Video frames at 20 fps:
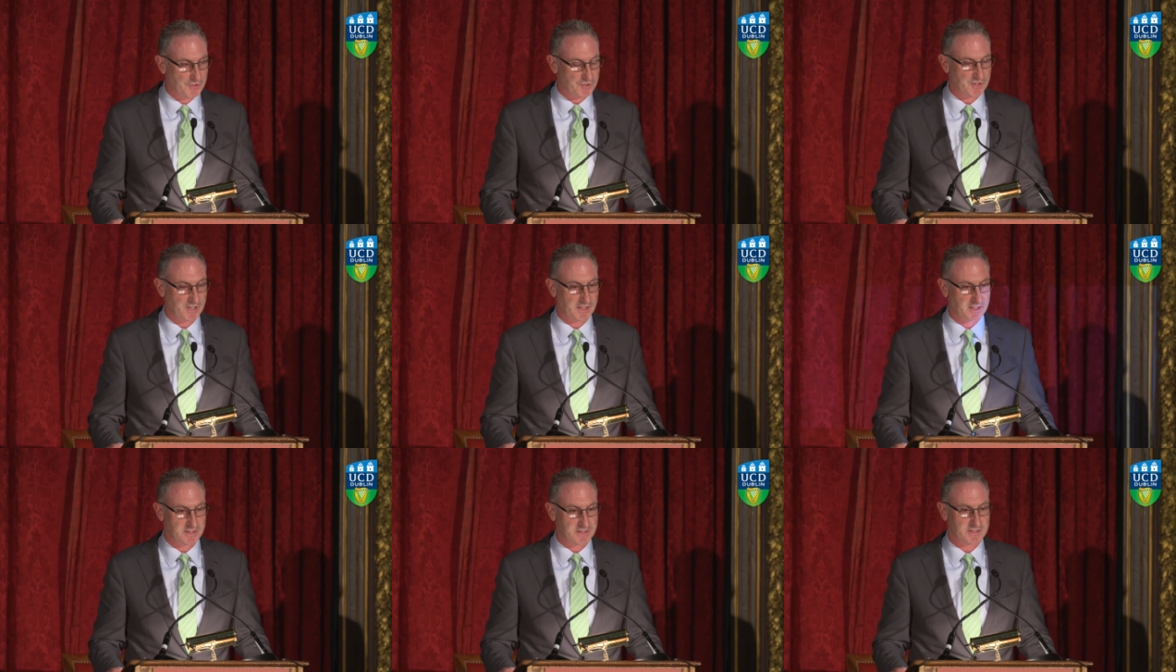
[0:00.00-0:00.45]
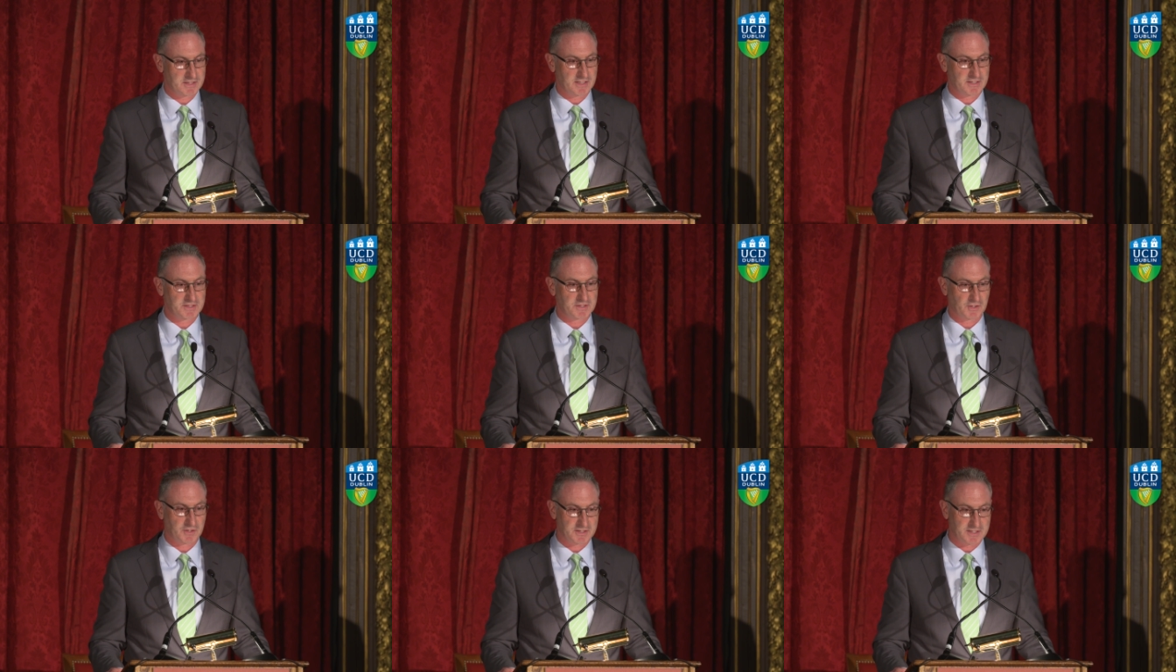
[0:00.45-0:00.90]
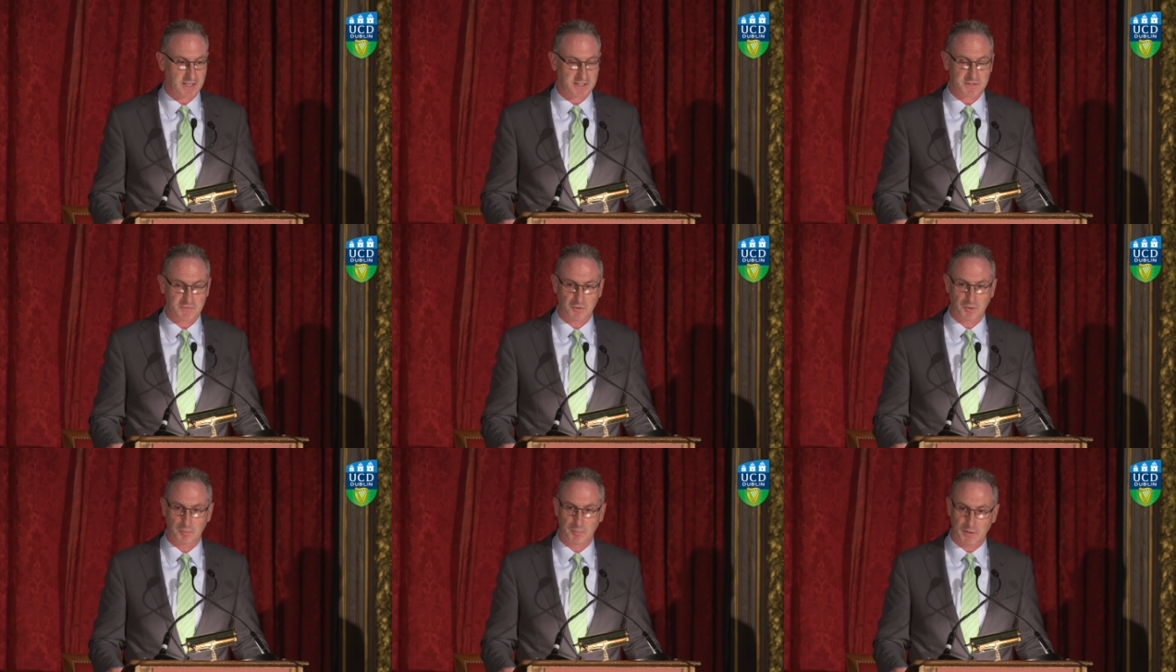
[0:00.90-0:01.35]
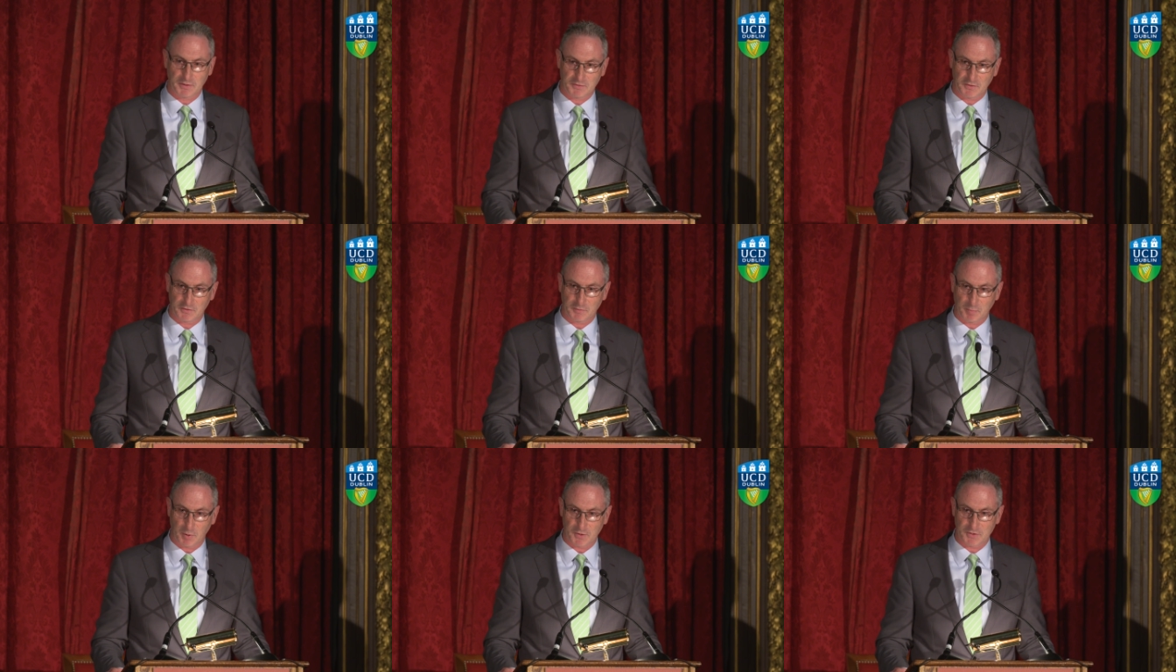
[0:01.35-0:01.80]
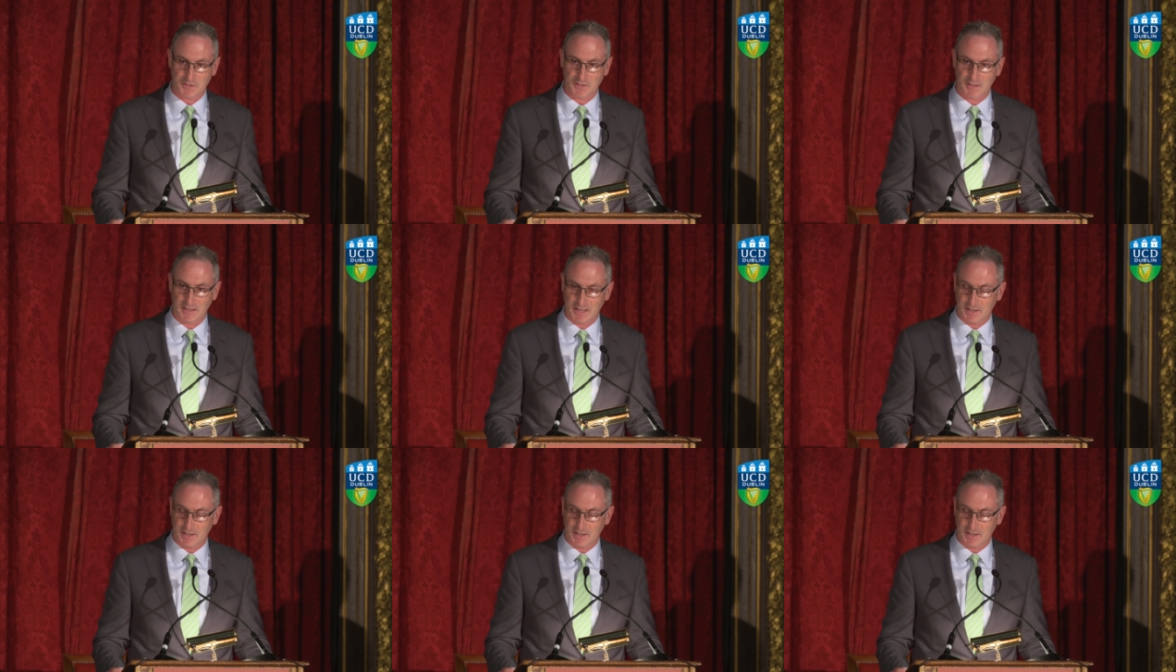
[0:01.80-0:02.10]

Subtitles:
she is a successful business person.